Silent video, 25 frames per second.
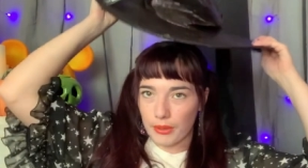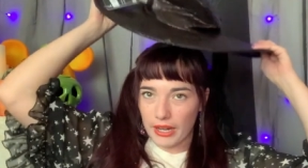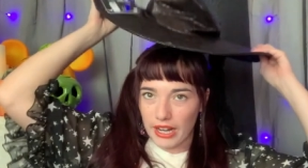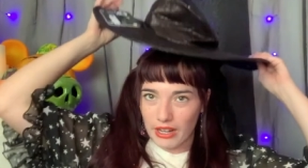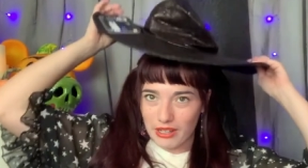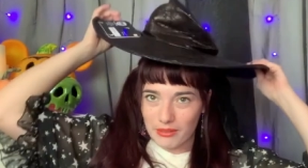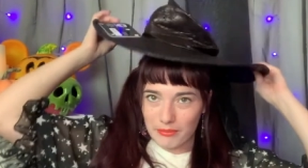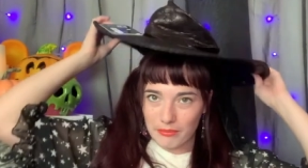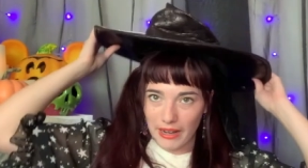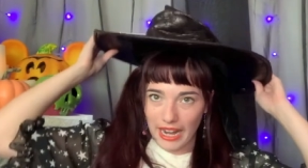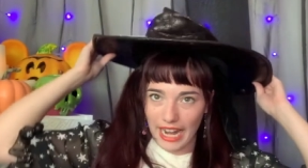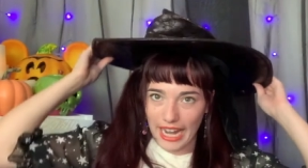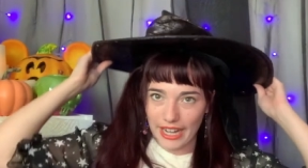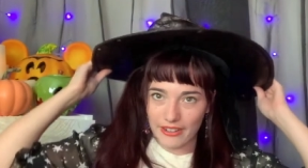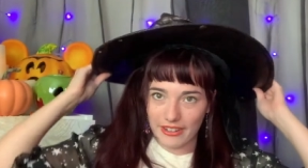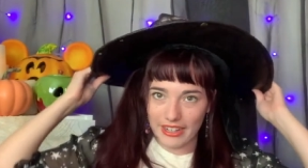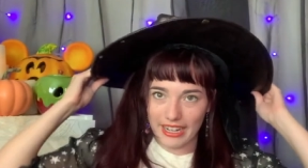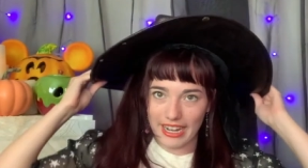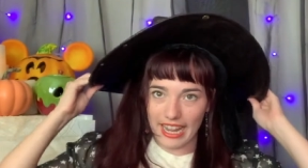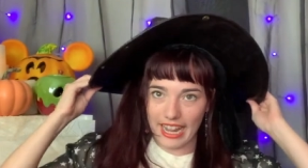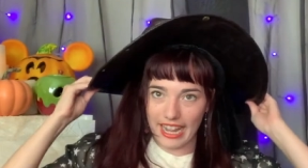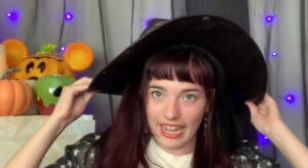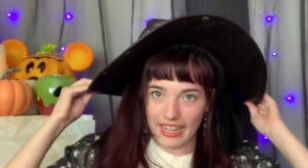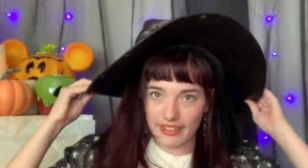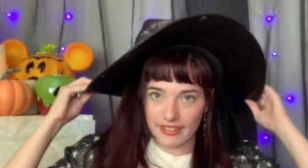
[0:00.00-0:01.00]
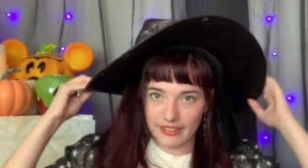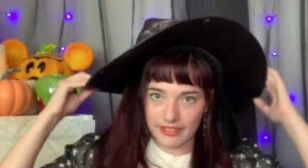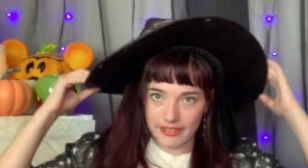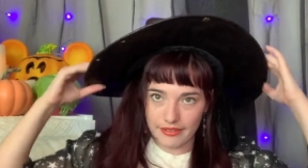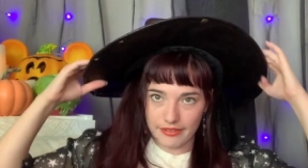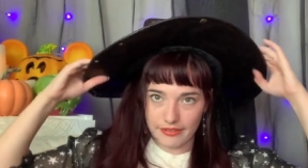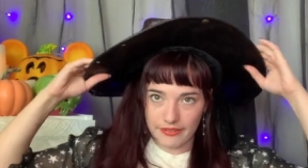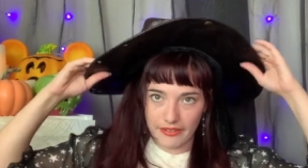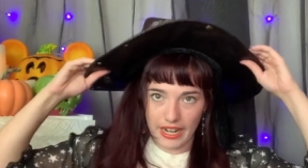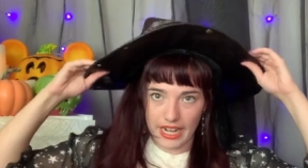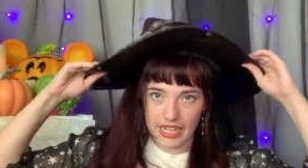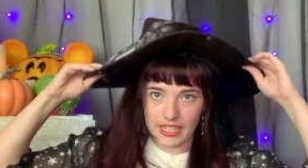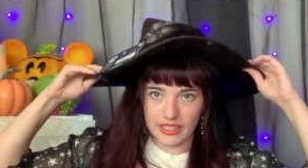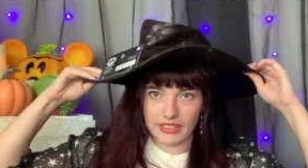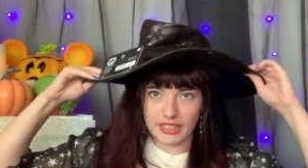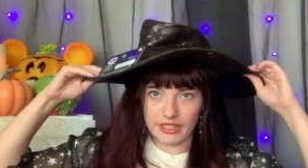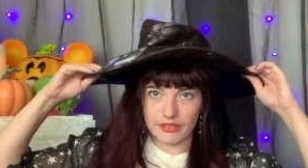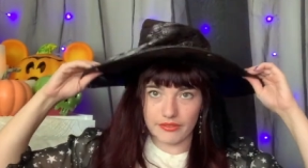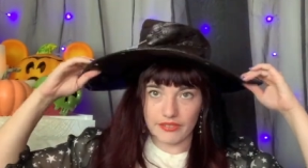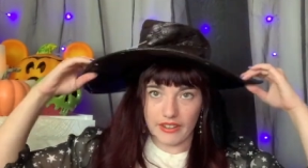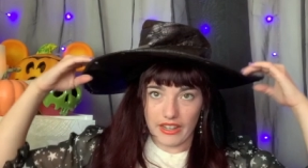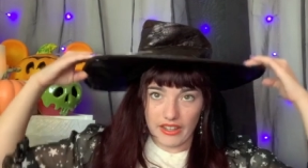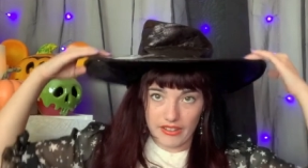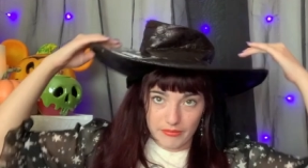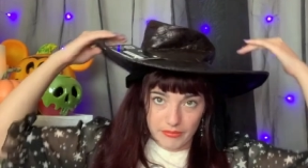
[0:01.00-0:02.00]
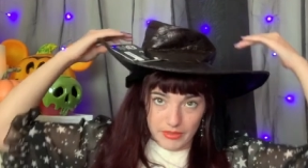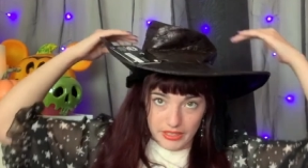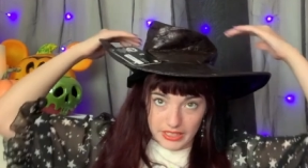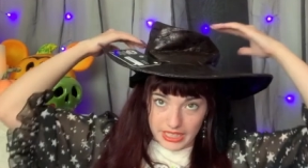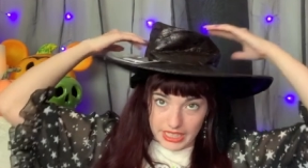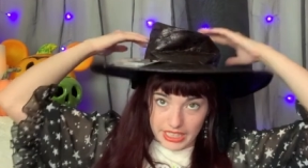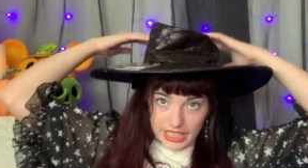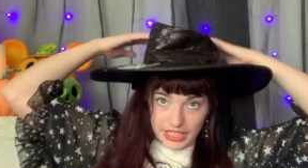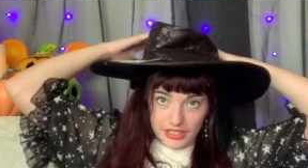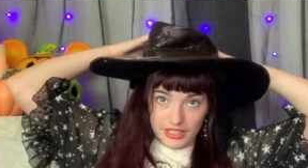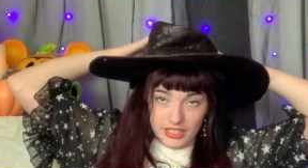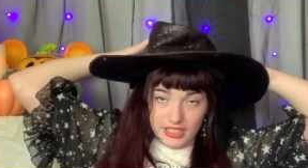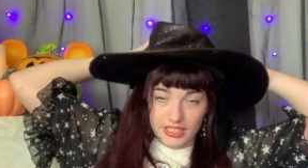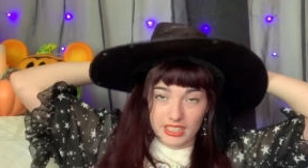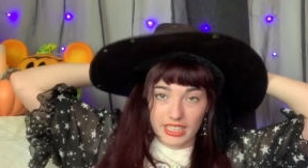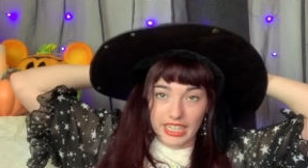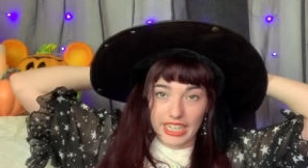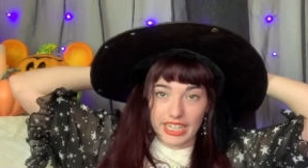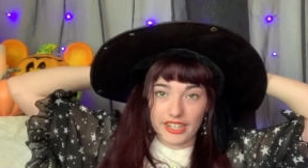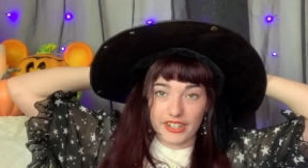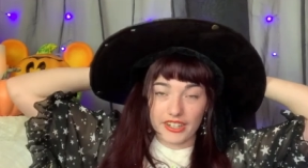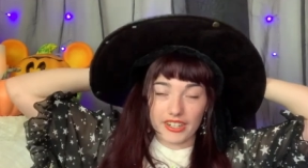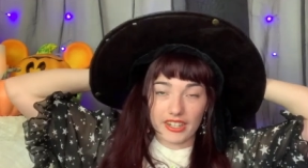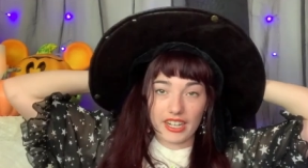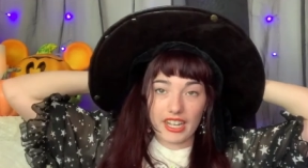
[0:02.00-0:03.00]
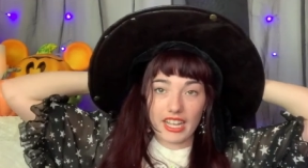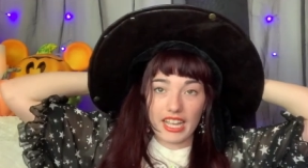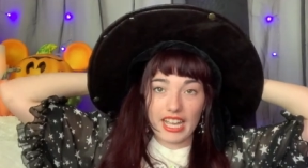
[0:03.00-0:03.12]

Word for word: brown pirate hat, finally, five million years later.